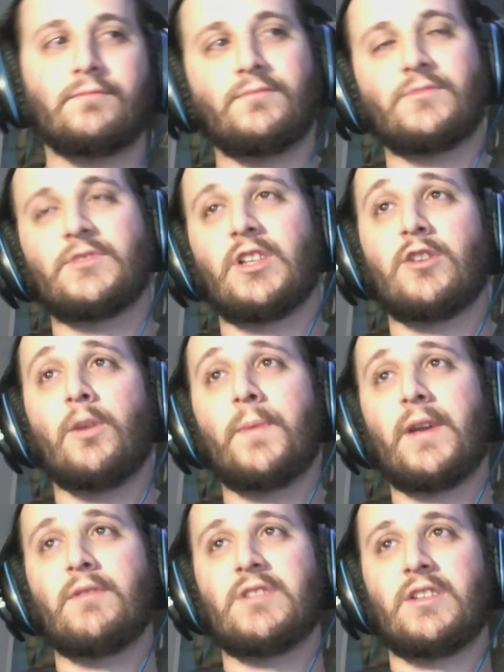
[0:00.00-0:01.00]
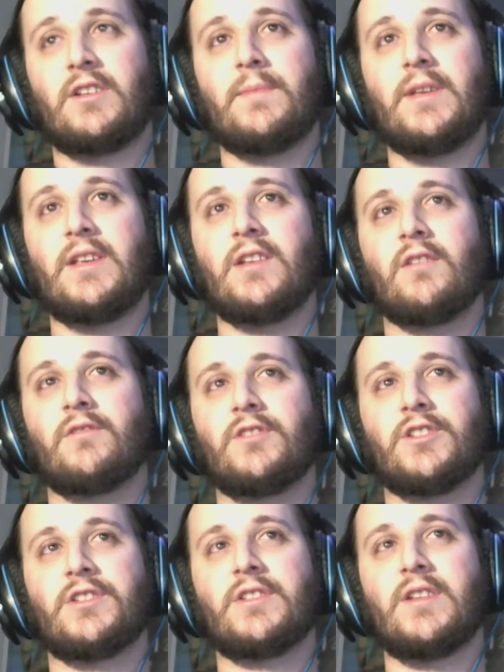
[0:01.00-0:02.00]
I was hoping it wasn't going to be you know
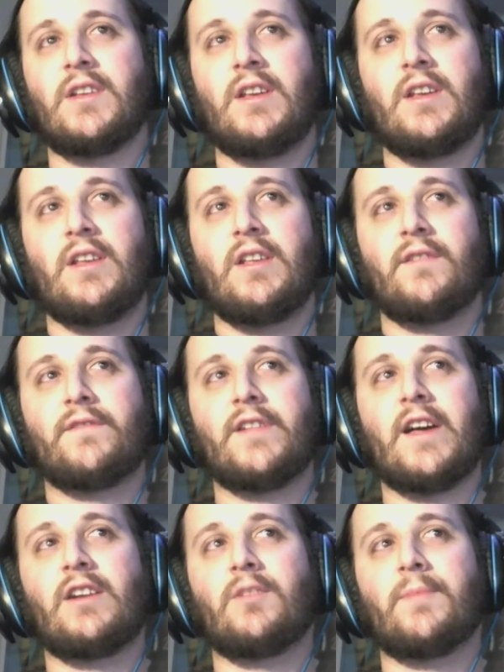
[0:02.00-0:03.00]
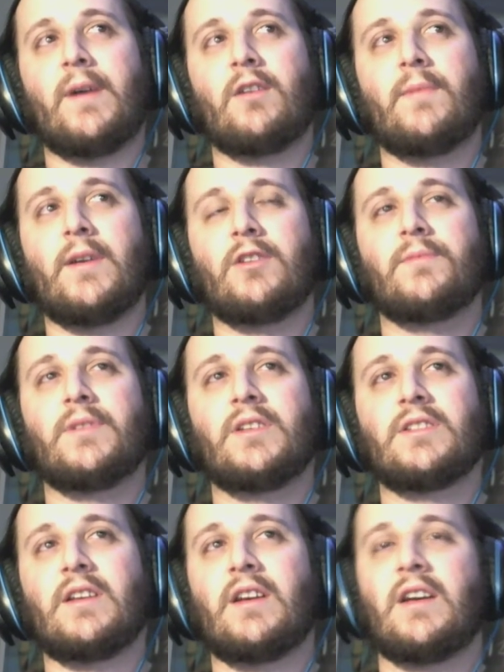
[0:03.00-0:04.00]
just flat out power metal
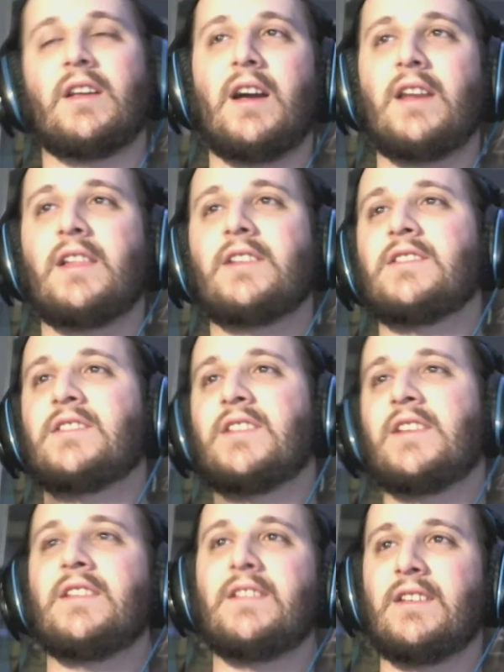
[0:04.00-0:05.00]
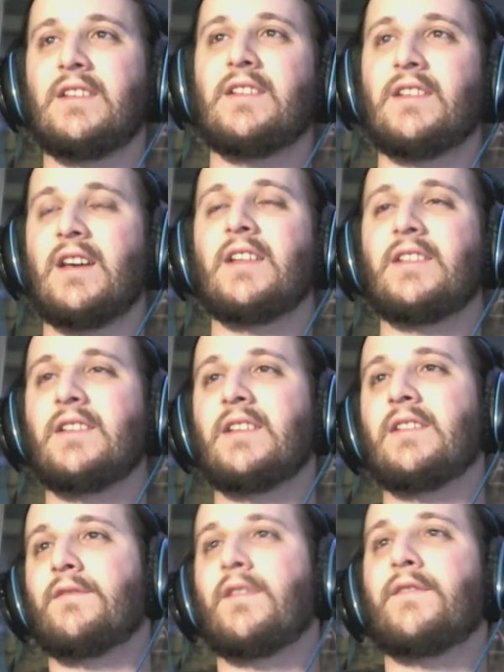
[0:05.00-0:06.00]
because I, I, I like to see the I like
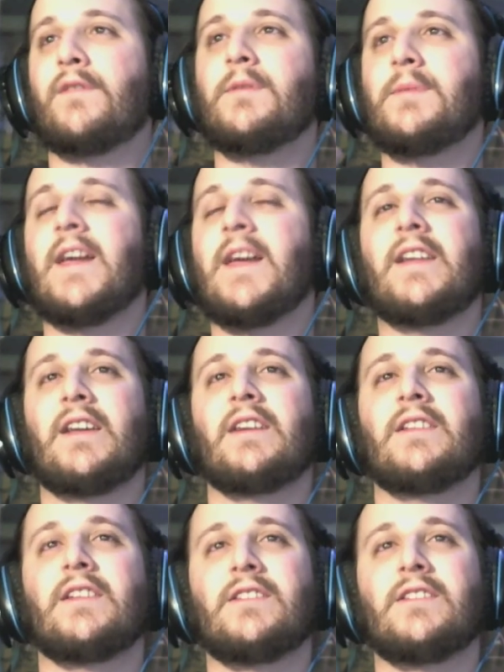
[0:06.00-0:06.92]
to right from the beginning I like to